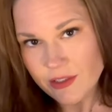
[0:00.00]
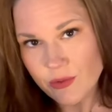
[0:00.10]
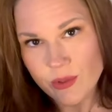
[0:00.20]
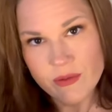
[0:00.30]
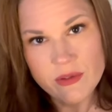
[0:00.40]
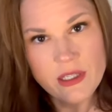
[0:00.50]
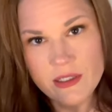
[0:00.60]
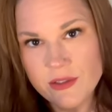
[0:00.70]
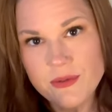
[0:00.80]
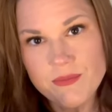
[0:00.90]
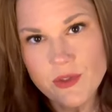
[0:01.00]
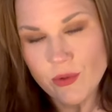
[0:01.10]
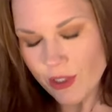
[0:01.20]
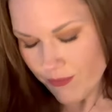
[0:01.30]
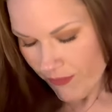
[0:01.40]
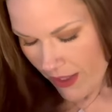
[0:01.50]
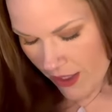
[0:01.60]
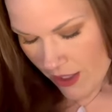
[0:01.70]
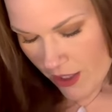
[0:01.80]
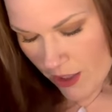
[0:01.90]
to whatever that is. Okay.
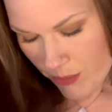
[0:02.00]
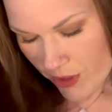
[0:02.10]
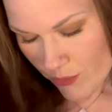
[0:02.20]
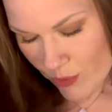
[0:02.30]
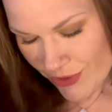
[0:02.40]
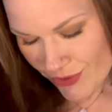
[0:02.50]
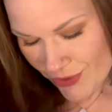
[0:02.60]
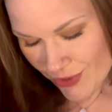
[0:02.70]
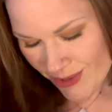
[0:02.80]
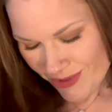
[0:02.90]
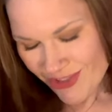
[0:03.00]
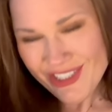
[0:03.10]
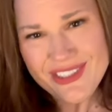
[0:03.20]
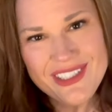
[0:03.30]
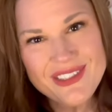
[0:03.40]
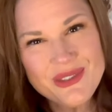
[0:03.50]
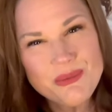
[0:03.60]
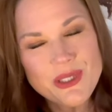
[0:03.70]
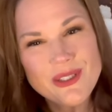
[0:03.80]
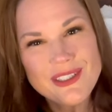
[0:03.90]
But yeah, winter's dream, the gestation
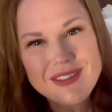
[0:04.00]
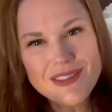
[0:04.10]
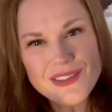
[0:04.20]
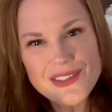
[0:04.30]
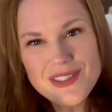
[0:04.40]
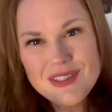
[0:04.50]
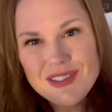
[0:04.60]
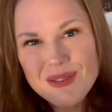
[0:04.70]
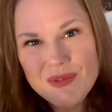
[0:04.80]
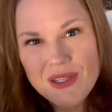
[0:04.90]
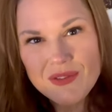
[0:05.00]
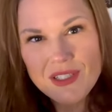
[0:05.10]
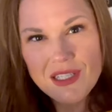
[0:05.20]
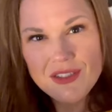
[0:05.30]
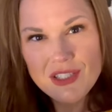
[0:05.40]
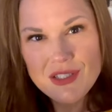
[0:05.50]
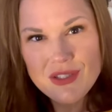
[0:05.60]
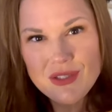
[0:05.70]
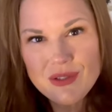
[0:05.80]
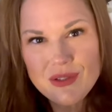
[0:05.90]
period. So you have to
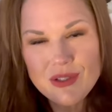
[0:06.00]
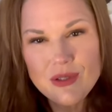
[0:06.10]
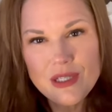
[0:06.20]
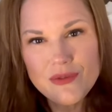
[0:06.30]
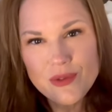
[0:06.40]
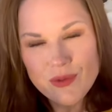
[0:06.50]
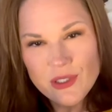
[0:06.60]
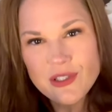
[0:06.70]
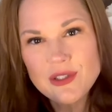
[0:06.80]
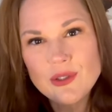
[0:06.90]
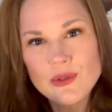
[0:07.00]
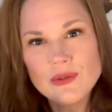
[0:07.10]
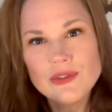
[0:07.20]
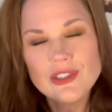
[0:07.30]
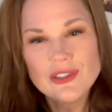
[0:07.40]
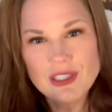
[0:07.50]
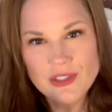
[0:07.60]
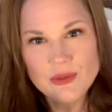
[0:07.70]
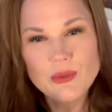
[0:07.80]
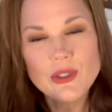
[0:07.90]
digest. You have a very slow
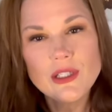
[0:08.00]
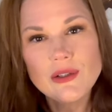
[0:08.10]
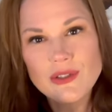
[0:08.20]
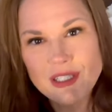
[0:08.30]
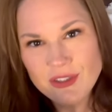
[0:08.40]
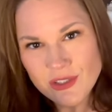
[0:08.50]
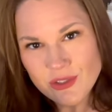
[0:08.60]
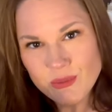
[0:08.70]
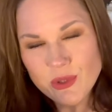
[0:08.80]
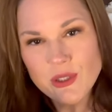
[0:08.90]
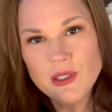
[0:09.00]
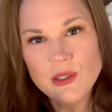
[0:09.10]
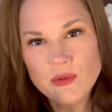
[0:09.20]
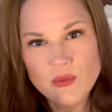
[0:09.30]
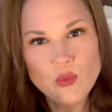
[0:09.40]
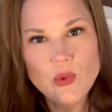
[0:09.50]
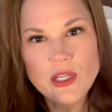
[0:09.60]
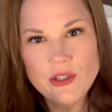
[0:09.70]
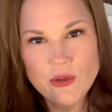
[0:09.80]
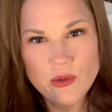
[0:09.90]
gestation period or digestion period of
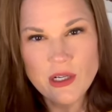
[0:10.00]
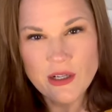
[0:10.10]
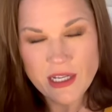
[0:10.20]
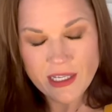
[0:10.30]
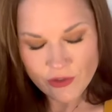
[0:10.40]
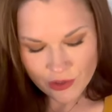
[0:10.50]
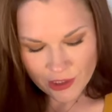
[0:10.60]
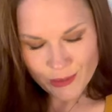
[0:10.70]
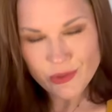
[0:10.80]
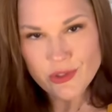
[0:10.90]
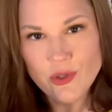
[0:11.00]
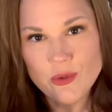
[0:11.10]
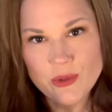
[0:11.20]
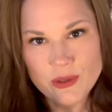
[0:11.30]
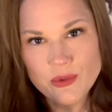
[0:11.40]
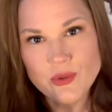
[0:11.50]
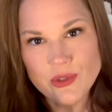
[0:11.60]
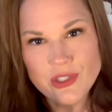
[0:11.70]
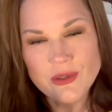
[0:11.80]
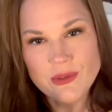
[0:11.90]
when you are actually able to open up
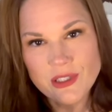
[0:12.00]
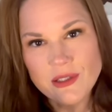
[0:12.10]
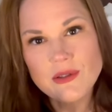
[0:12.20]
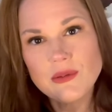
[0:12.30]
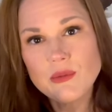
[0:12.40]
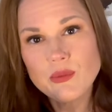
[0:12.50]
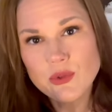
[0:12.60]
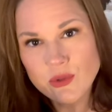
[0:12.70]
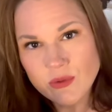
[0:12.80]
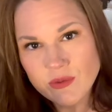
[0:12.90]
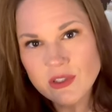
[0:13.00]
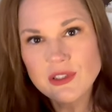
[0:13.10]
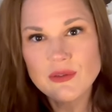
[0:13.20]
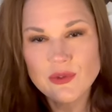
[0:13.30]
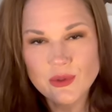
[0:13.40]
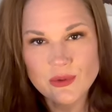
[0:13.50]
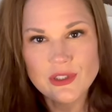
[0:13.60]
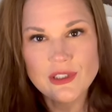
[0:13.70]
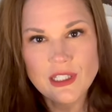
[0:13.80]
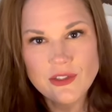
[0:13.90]
towards something that proved difficult
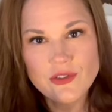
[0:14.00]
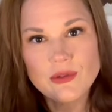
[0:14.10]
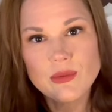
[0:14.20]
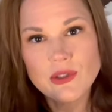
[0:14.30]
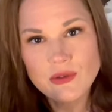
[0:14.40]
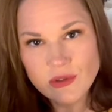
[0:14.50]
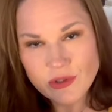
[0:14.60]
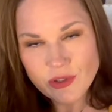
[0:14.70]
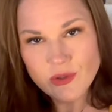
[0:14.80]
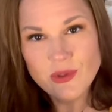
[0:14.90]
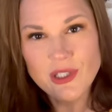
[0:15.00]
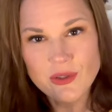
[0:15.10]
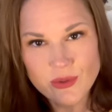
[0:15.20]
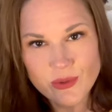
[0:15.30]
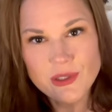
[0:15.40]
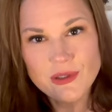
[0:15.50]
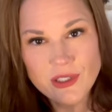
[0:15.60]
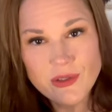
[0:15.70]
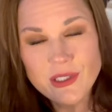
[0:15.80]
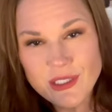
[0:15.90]
in nature, but you got through it
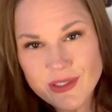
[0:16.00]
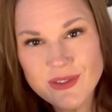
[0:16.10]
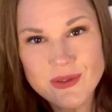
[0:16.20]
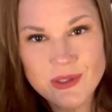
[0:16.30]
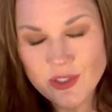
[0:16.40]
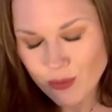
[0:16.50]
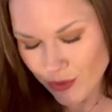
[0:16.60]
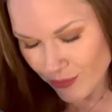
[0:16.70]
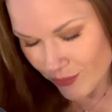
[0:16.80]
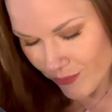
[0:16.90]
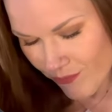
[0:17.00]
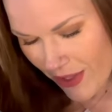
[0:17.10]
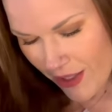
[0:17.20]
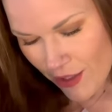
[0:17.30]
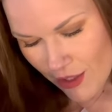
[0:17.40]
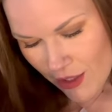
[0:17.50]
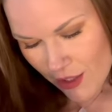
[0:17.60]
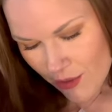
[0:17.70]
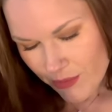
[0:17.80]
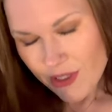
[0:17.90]
and you're getting through it and it's beautiful.
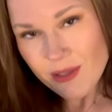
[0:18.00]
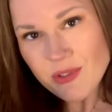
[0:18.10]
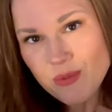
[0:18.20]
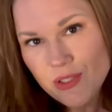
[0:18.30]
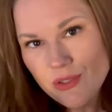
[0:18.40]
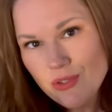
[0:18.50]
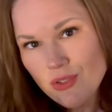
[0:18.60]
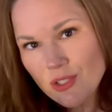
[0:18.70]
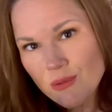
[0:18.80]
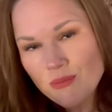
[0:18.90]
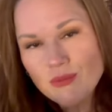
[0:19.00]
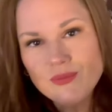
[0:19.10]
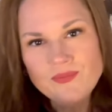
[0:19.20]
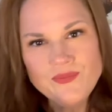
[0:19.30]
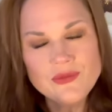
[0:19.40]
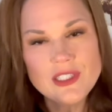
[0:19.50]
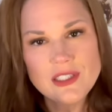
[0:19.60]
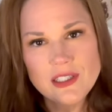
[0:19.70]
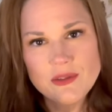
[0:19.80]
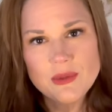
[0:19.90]
But that was winter's dream. It's
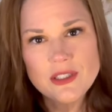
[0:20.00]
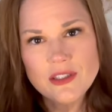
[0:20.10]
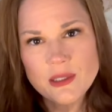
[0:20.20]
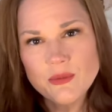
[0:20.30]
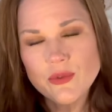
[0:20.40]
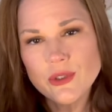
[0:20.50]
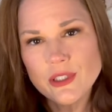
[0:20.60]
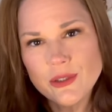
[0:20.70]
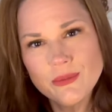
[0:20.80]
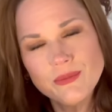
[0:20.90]
like you've been asleep for a year.